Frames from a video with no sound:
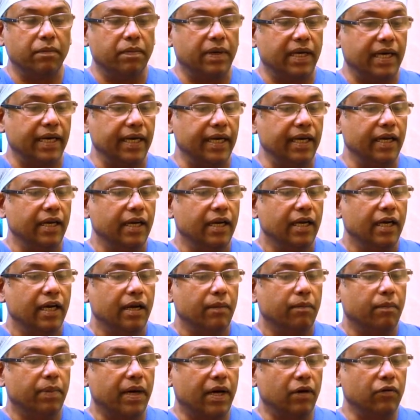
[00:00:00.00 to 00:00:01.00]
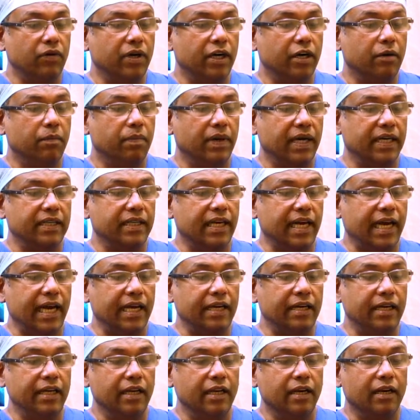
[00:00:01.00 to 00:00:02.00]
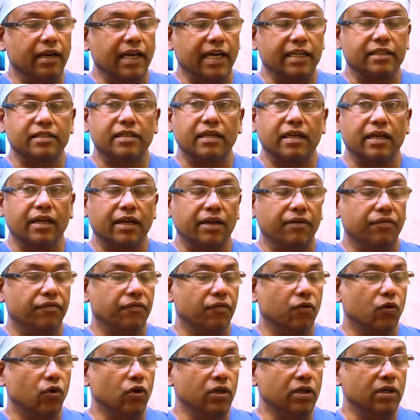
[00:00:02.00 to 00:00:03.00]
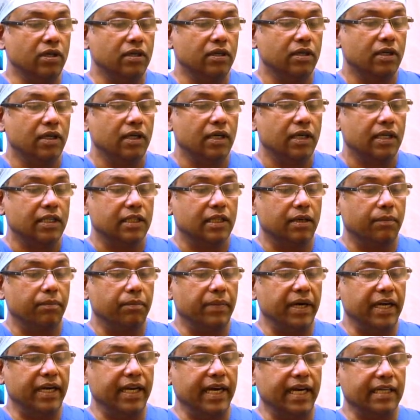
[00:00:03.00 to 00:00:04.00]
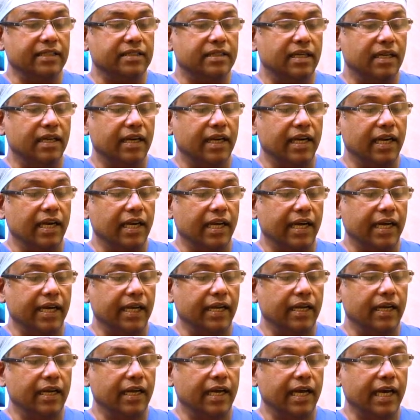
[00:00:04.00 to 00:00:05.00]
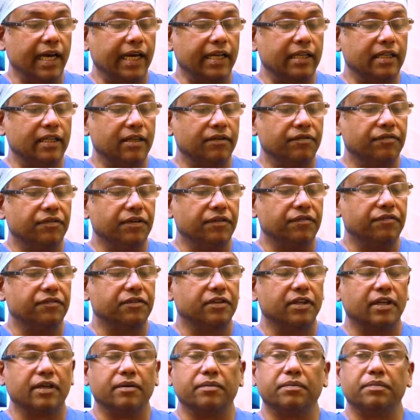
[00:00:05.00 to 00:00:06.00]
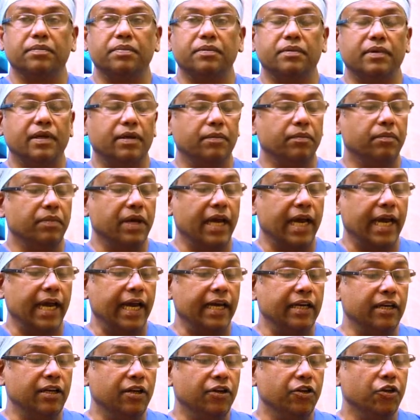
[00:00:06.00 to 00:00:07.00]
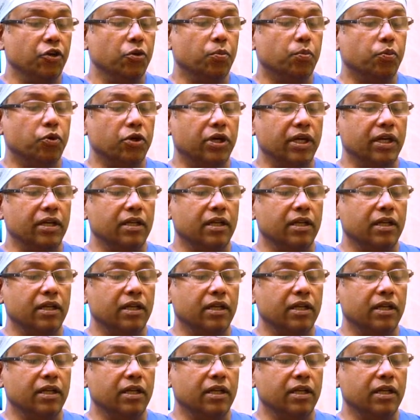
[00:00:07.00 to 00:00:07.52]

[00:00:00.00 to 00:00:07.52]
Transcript: by the anterior axillary fold, the mid axillary line and the fifth rib. And you put in